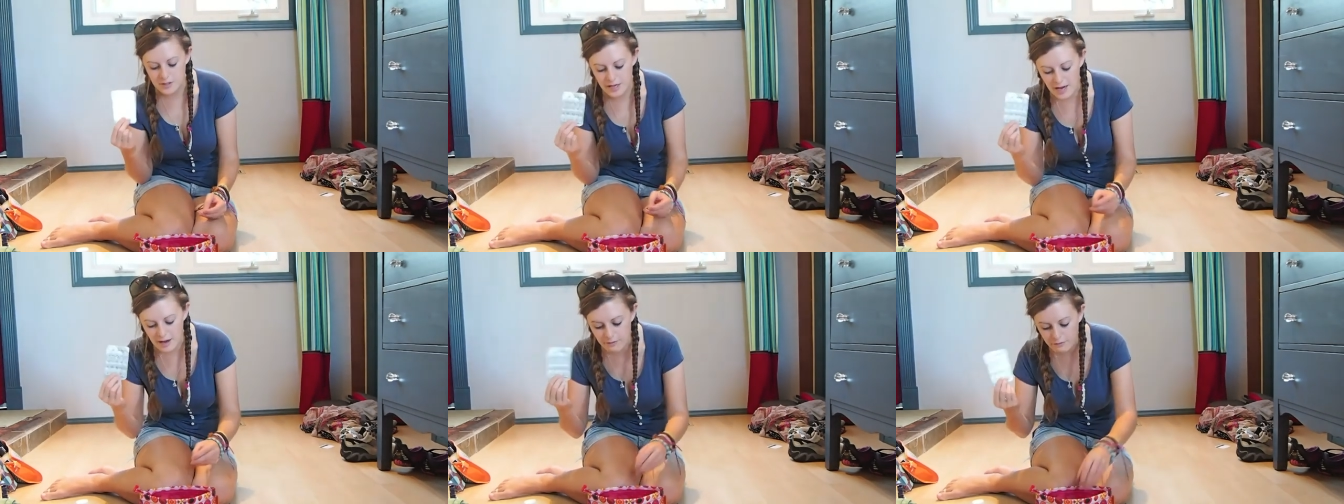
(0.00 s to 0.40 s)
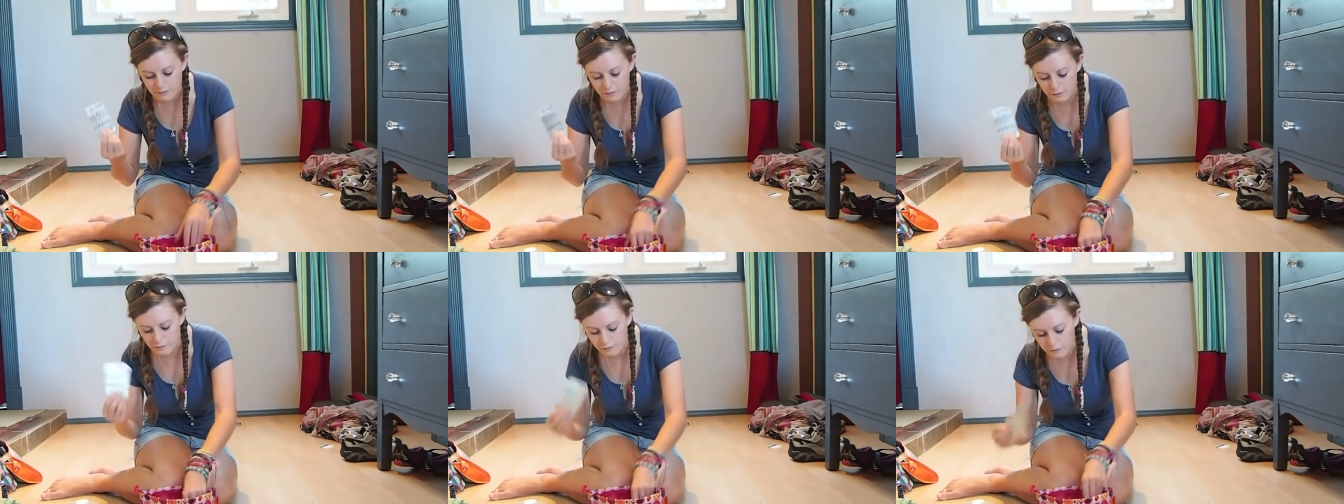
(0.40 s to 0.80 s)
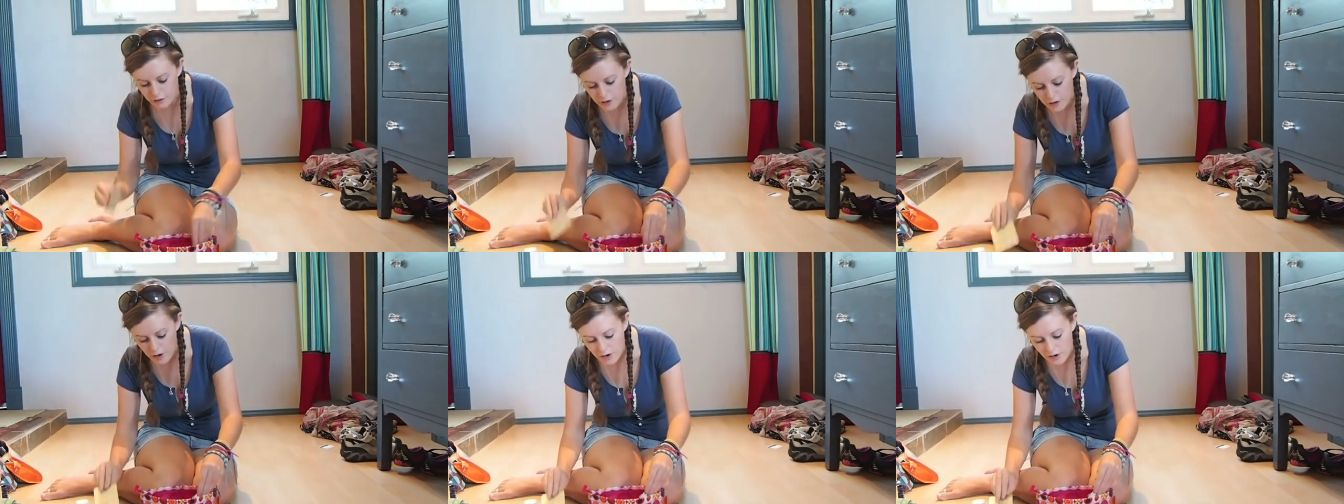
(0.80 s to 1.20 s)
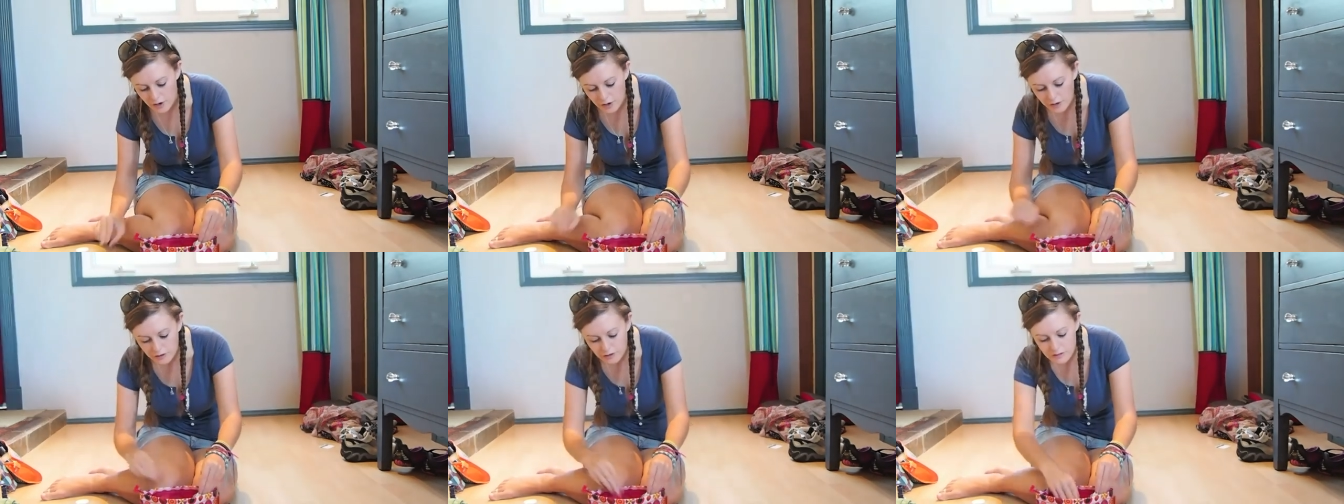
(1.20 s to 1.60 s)
I have
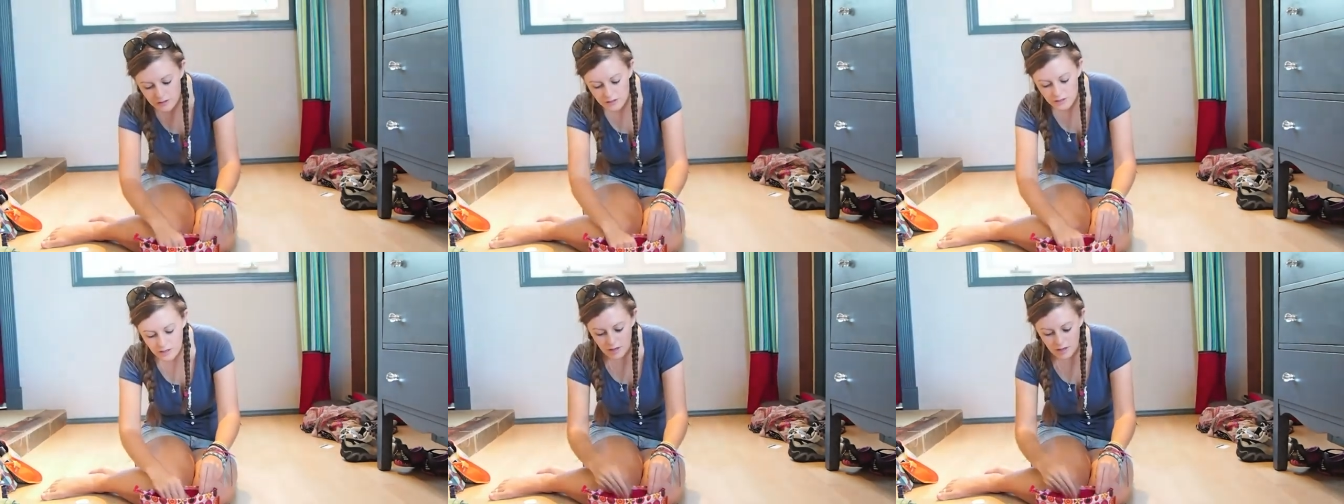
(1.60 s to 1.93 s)
Phenergan,